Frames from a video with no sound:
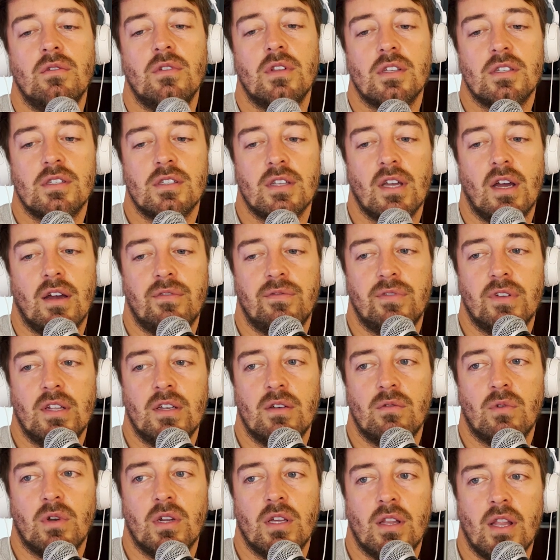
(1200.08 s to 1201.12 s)
this stuff and
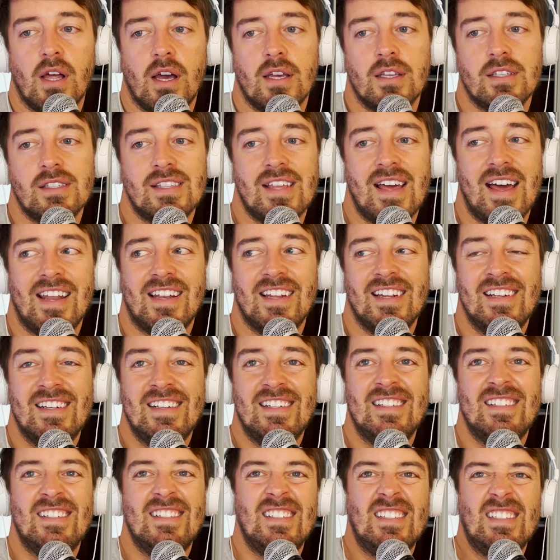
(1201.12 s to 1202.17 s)
realize that
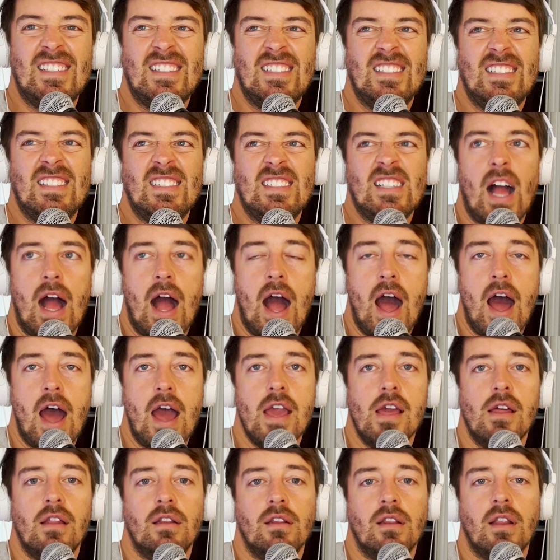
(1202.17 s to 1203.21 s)

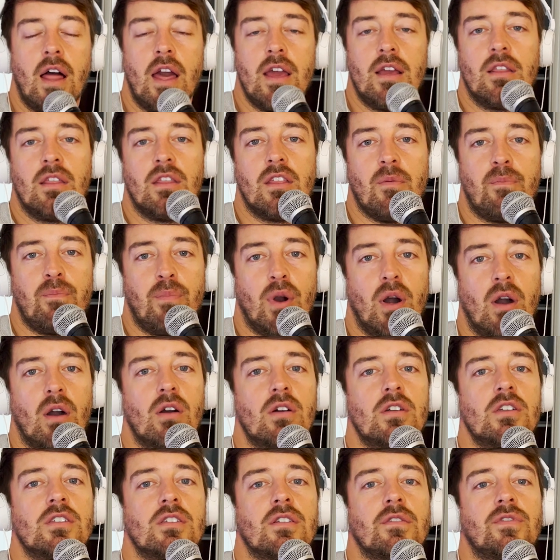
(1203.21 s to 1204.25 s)
I like the
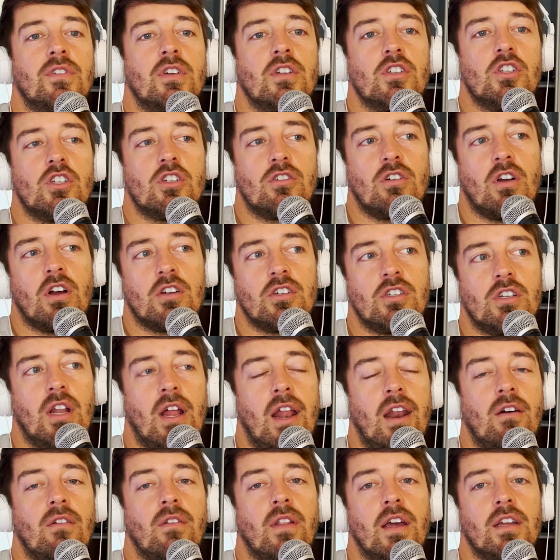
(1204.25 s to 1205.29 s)
perks of construction. I
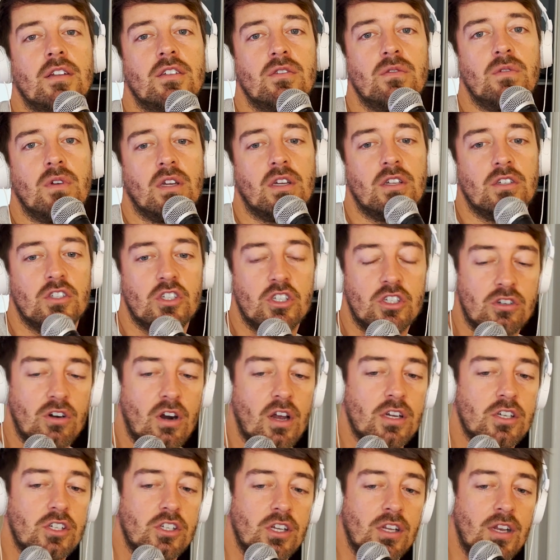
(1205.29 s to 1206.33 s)
don't like doing
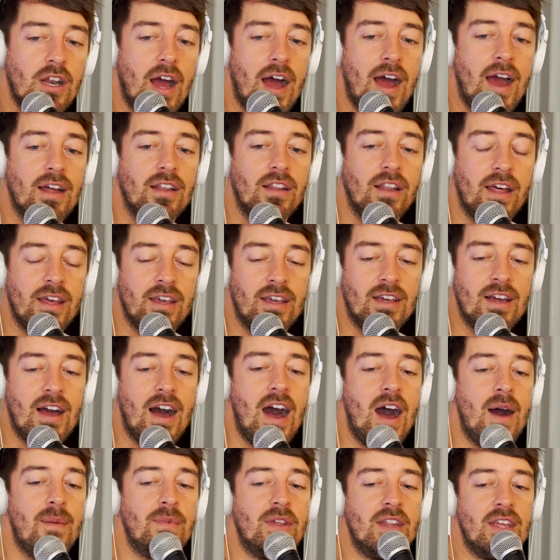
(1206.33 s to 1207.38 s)
construction. I like
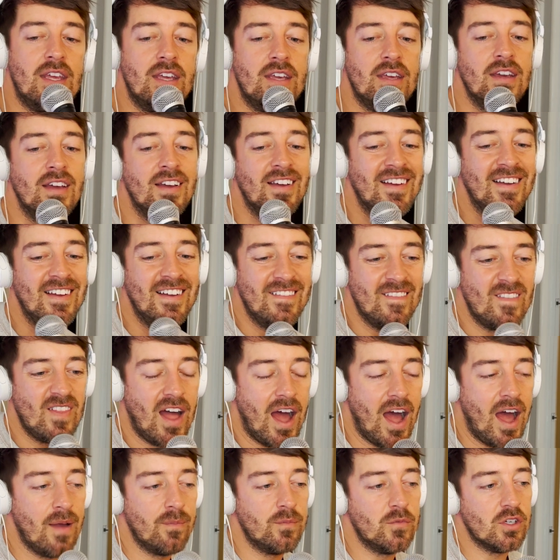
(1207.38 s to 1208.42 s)
comedy.
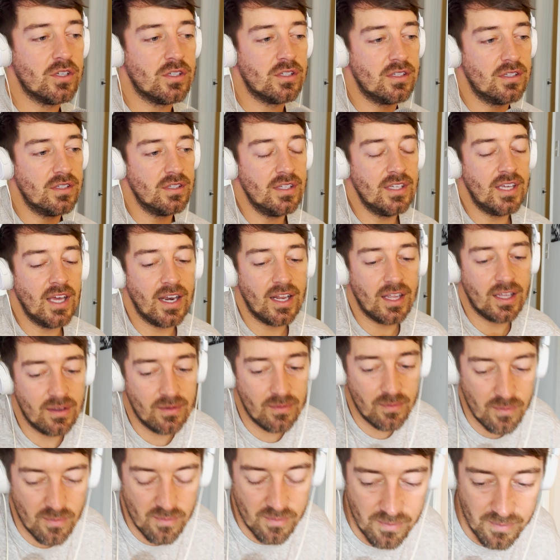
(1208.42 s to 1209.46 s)
I'm just
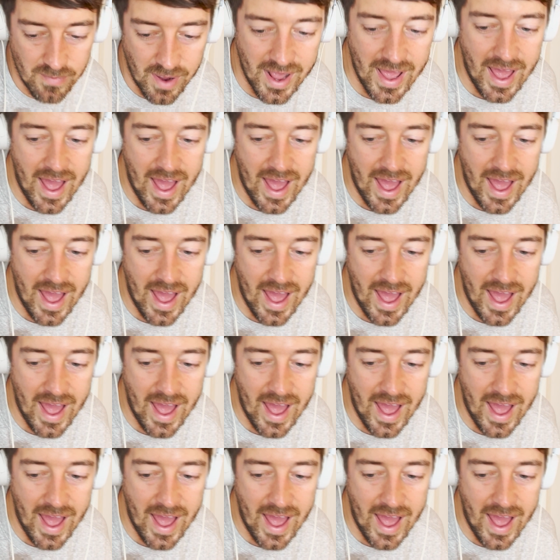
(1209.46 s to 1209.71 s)
getting my